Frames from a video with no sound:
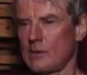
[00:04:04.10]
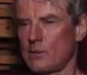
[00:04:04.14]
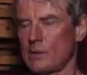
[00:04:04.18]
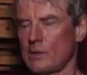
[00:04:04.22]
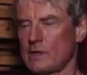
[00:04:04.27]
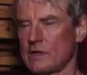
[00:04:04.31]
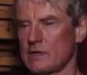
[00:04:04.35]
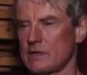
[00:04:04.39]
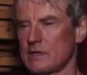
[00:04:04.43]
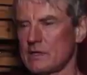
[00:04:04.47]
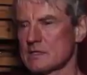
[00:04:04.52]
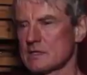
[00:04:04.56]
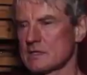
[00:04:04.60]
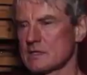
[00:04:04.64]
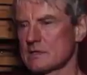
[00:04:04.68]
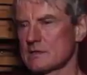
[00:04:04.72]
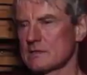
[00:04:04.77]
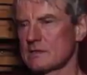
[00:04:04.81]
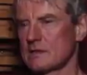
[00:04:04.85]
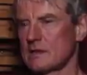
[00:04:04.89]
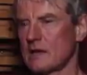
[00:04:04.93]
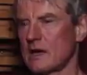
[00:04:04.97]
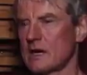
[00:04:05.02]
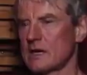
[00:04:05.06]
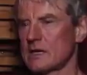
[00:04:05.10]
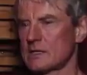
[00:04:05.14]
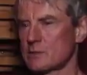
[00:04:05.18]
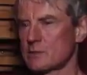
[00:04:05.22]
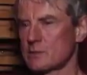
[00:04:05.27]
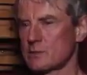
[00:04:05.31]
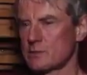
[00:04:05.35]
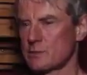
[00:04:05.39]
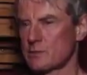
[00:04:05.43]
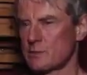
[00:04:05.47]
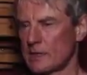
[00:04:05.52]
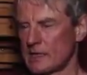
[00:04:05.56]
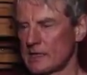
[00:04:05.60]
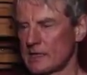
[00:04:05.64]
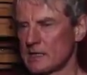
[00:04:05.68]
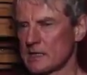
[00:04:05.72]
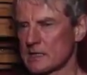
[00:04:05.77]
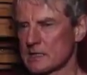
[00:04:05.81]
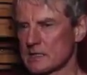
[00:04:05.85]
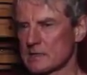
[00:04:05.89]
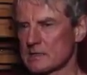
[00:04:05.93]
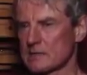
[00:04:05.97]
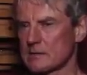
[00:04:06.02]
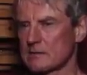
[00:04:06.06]
One of these guys was
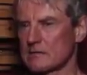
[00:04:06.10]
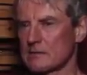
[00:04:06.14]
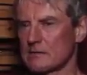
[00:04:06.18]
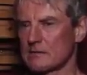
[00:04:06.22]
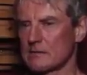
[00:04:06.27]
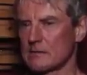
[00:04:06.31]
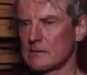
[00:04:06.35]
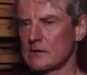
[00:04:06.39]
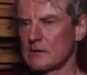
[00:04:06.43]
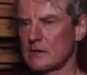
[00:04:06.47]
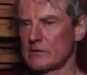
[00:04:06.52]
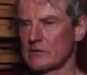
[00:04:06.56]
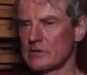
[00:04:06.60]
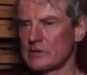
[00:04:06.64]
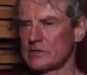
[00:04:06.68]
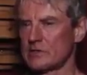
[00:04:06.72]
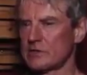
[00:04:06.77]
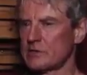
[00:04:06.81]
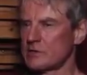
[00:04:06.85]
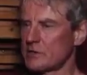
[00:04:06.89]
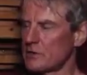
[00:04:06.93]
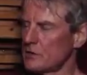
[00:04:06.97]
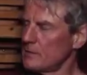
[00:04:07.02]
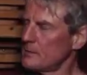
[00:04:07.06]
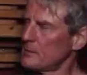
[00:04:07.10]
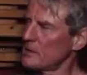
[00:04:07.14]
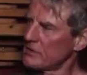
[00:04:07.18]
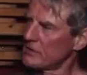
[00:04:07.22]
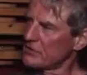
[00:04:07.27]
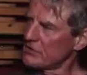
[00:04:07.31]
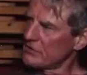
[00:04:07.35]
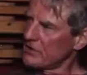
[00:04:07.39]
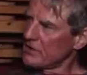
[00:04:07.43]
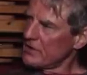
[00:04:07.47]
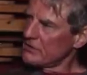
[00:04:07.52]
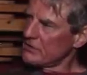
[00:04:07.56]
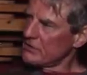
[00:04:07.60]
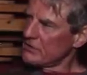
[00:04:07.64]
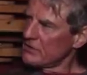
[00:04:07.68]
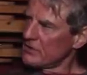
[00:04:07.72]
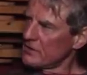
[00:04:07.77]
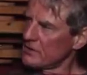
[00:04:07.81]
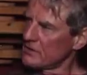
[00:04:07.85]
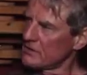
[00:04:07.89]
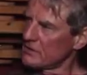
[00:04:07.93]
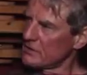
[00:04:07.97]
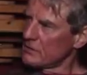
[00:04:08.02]
released on the determinant sentencing.